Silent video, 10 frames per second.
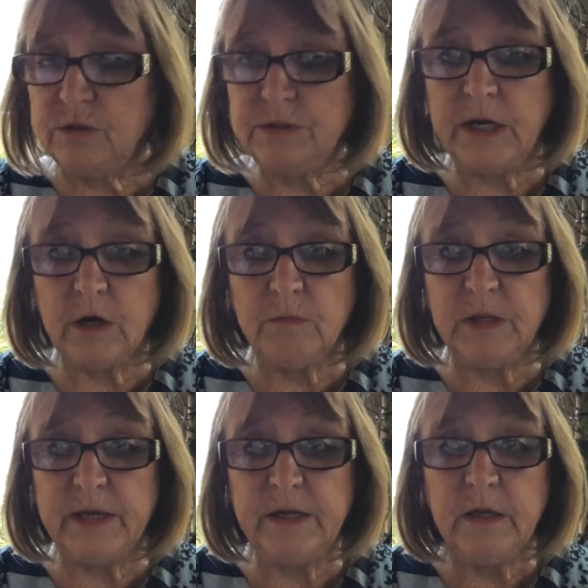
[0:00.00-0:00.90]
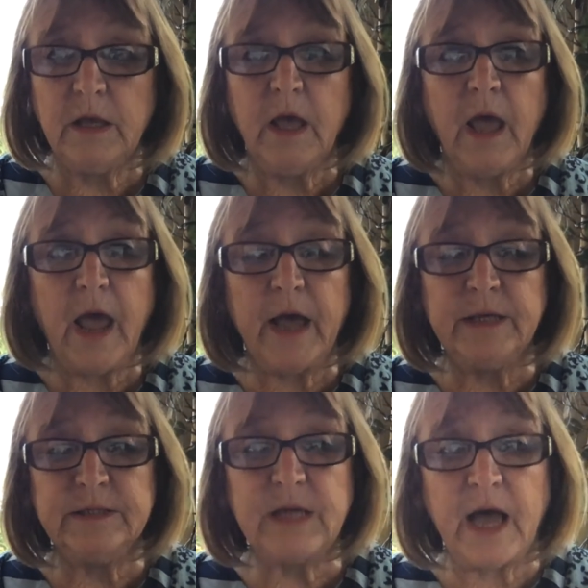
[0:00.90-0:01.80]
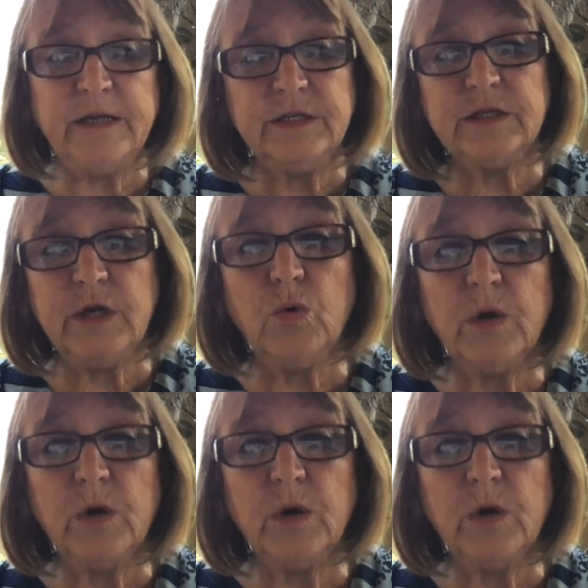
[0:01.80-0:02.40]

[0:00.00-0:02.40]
you terribly. And I just know we're